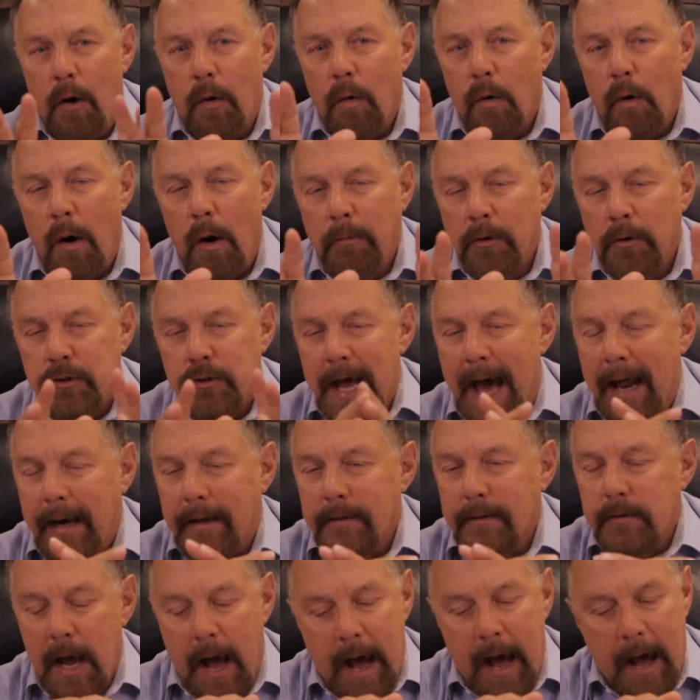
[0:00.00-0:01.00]
know we're almost
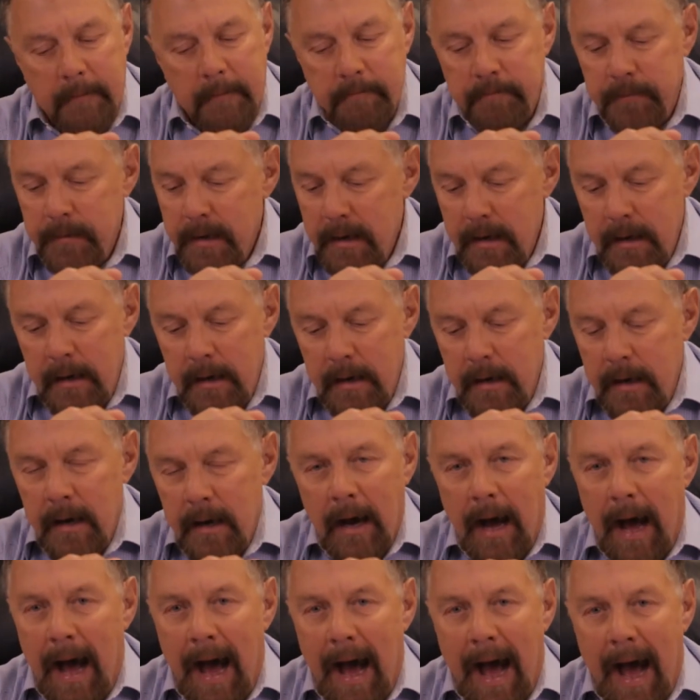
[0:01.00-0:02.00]
out of time.
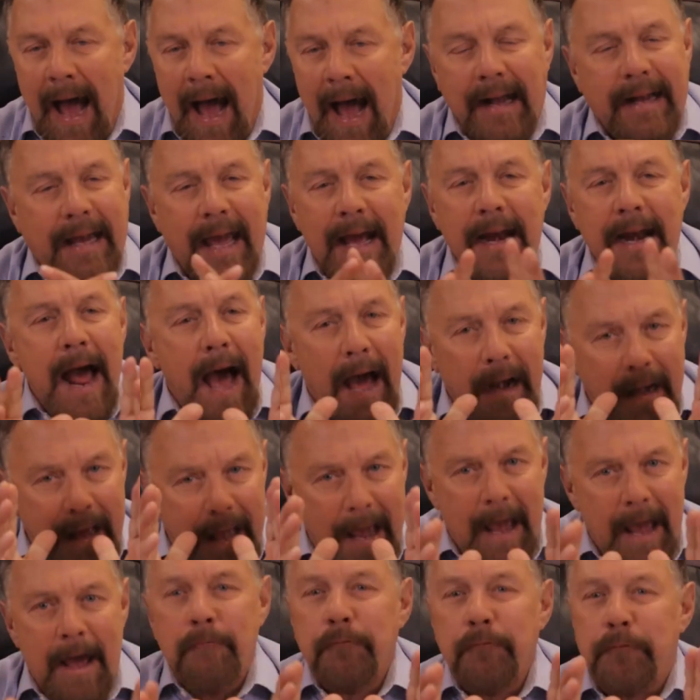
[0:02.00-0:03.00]
I
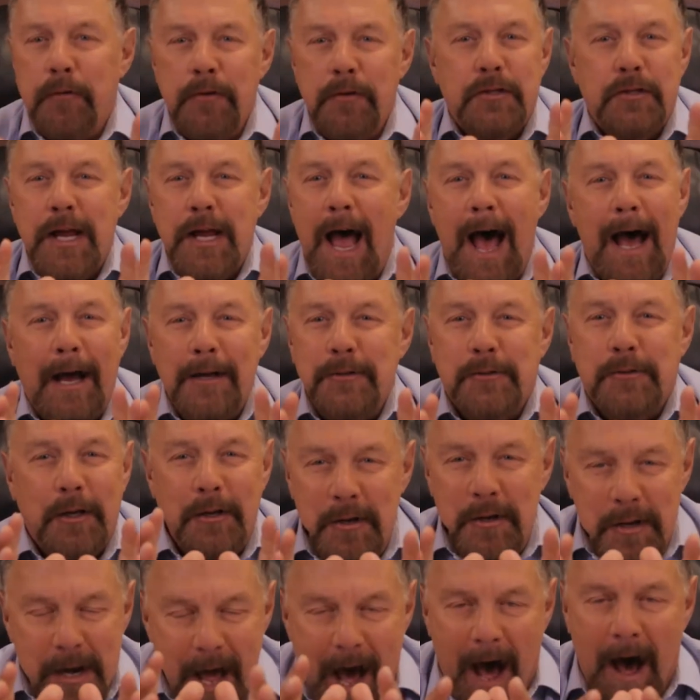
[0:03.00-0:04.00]
cannot
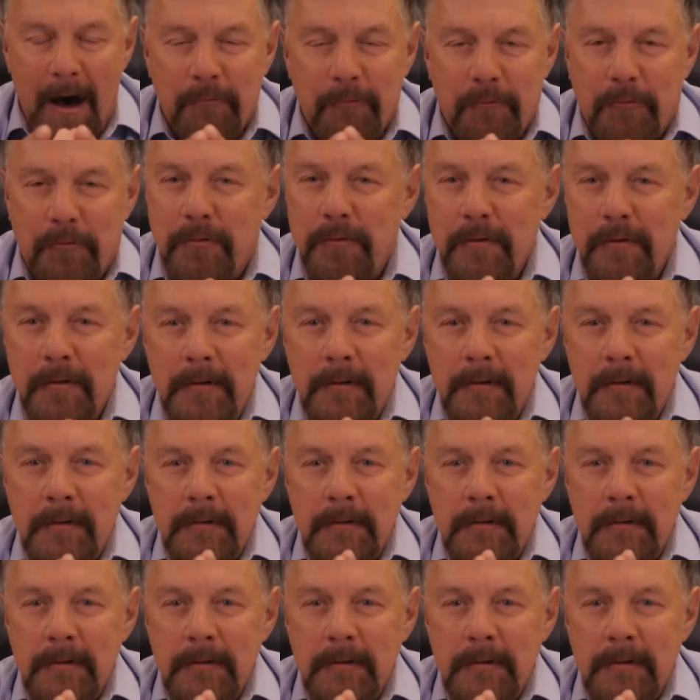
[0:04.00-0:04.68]
emphasize enough